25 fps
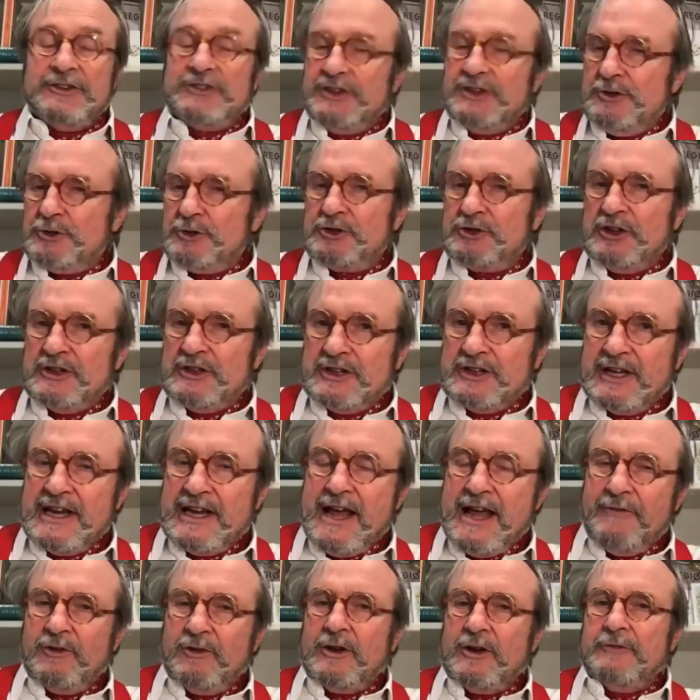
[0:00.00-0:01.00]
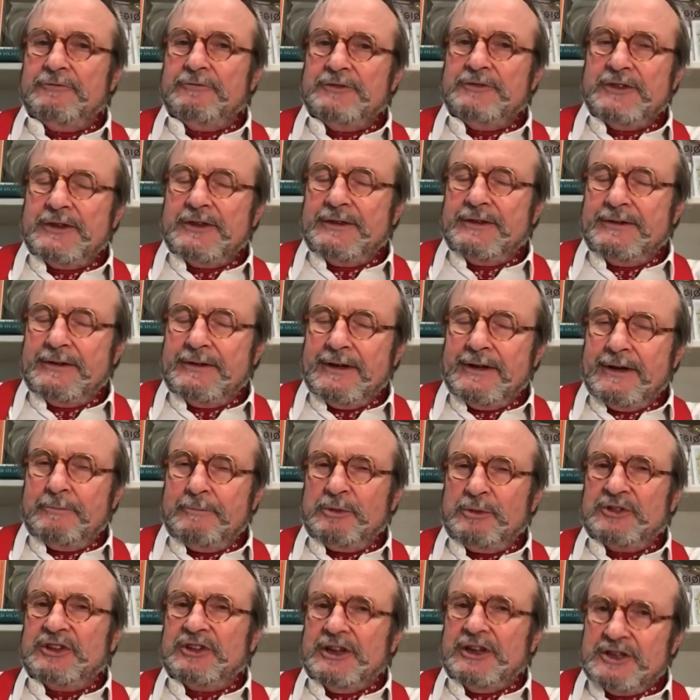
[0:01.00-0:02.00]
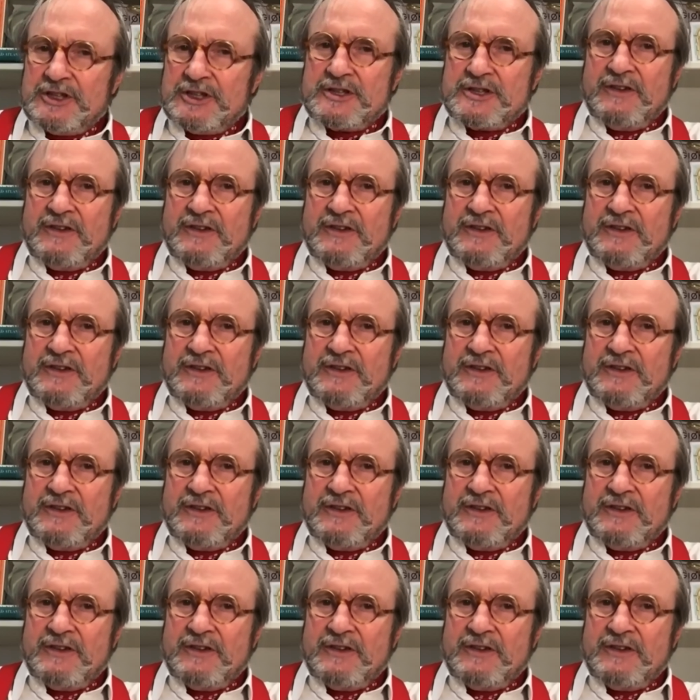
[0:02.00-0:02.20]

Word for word: interesting. The level of uh, percentage